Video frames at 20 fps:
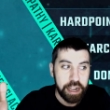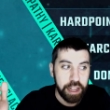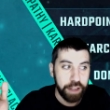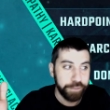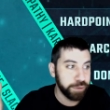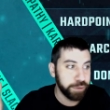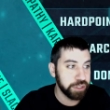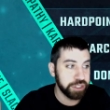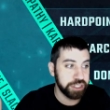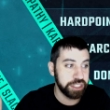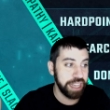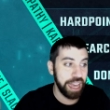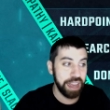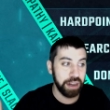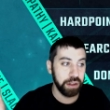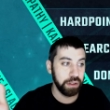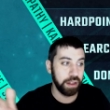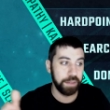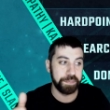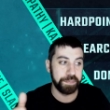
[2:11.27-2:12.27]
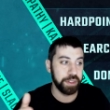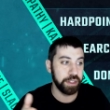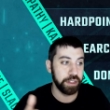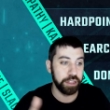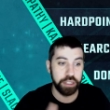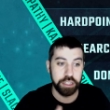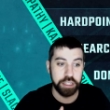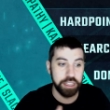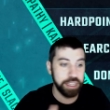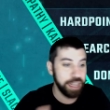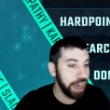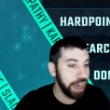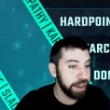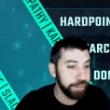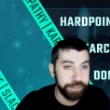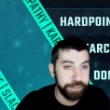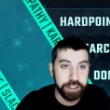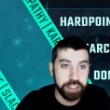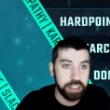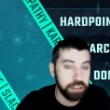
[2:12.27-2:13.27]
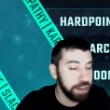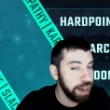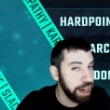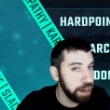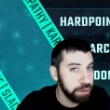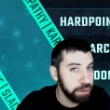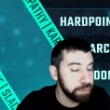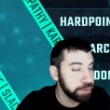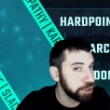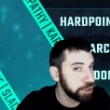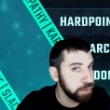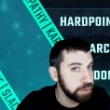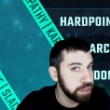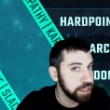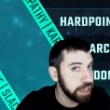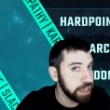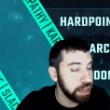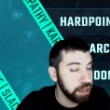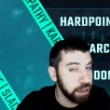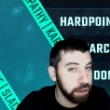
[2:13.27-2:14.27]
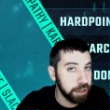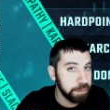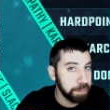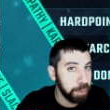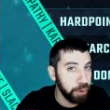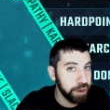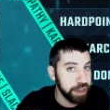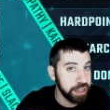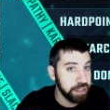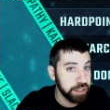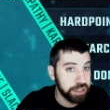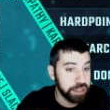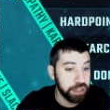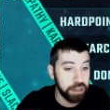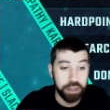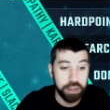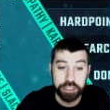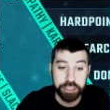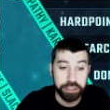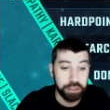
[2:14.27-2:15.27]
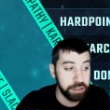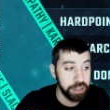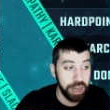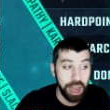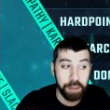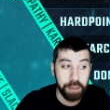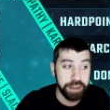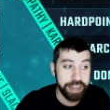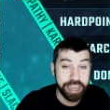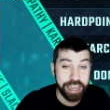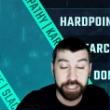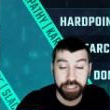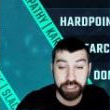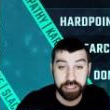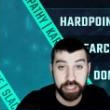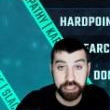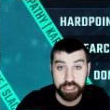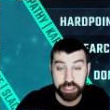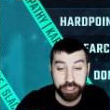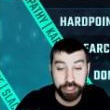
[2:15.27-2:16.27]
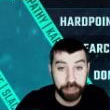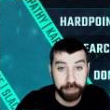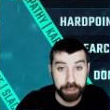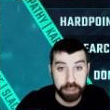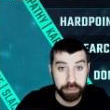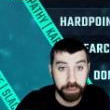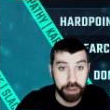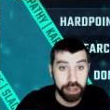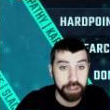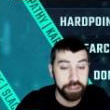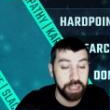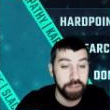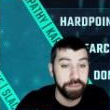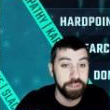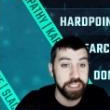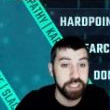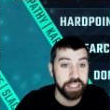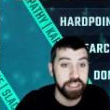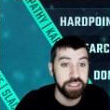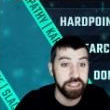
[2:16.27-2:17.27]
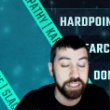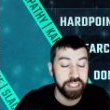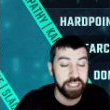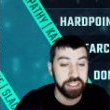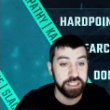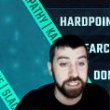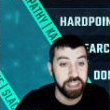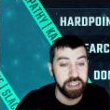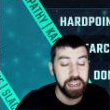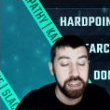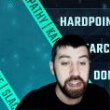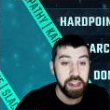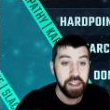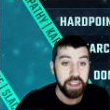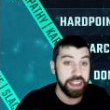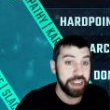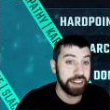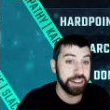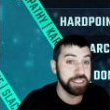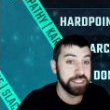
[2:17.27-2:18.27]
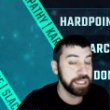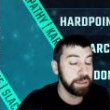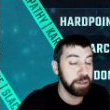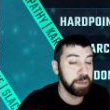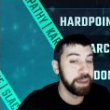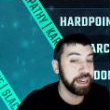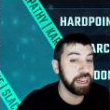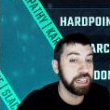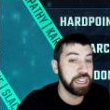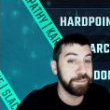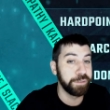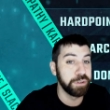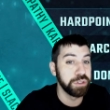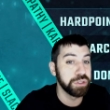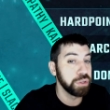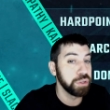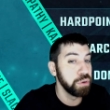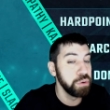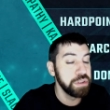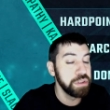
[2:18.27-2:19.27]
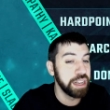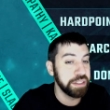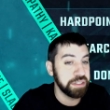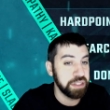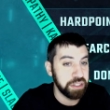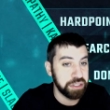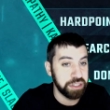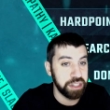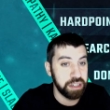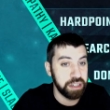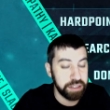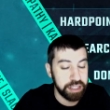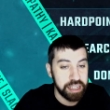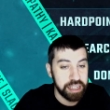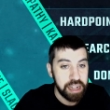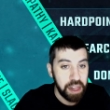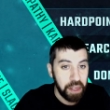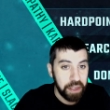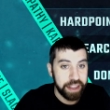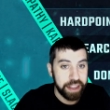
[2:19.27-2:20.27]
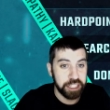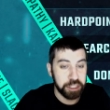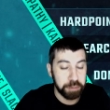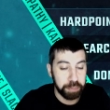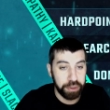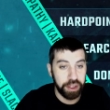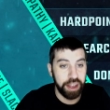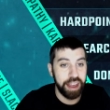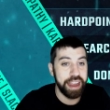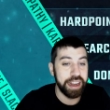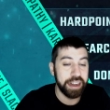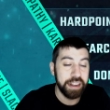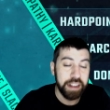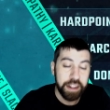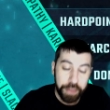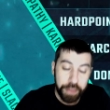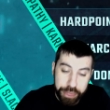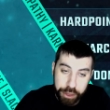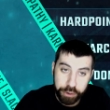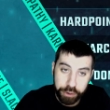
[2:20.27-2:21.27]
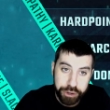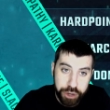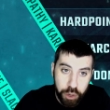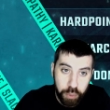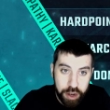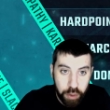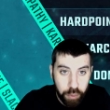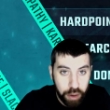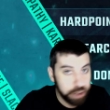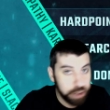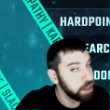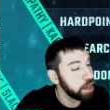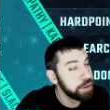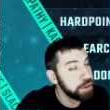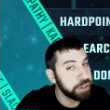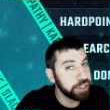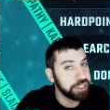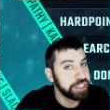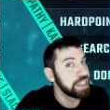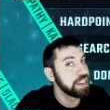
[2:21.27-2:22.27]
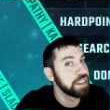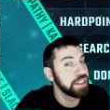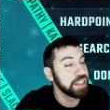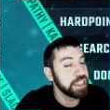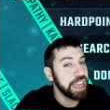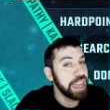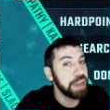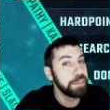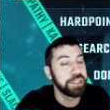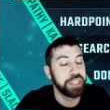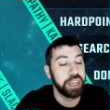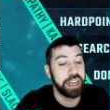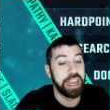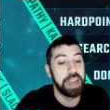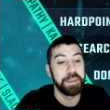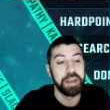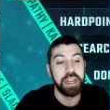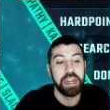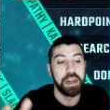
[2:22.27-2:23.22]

for seattle you got to figure out what we're doing on hard point and search your domination has still been relatively relatively consistent, and it doesn't to make a difference who necessarily is playing. They're doing well at understanding the game type.